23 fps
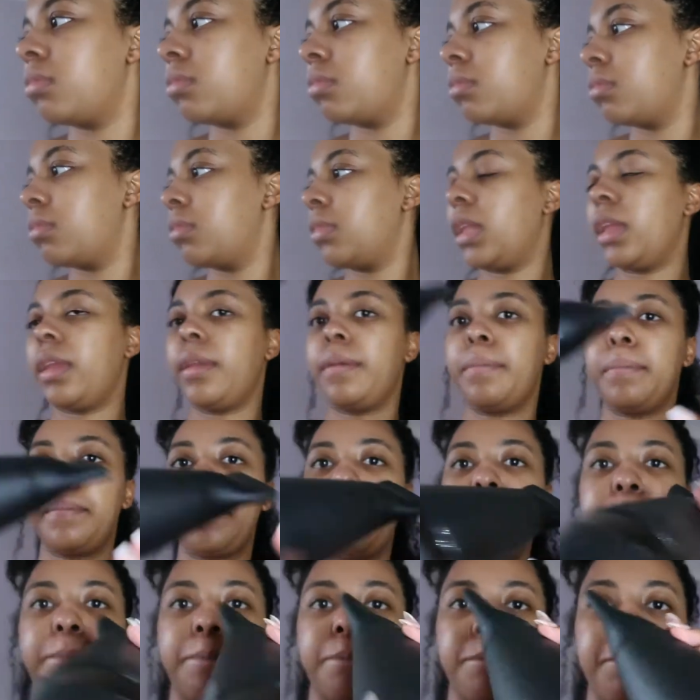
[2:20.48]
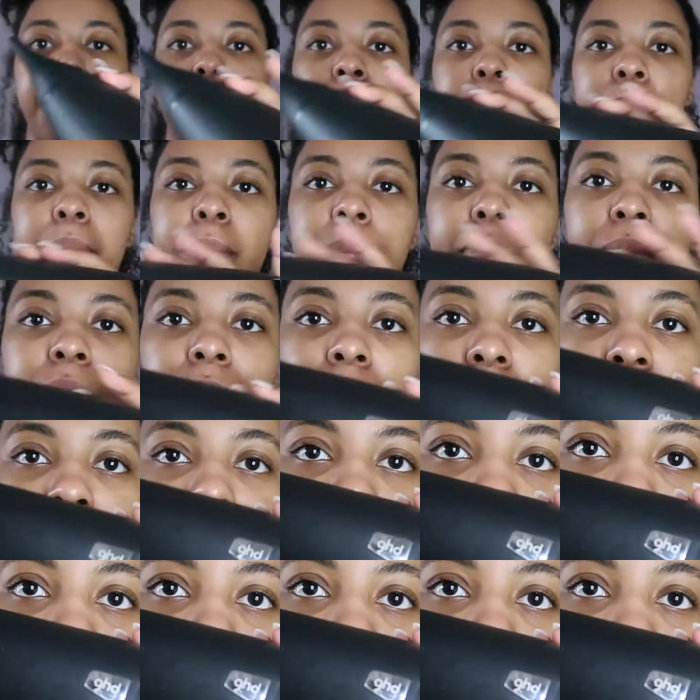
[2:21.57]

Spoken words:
this to make sure my hair doesn't get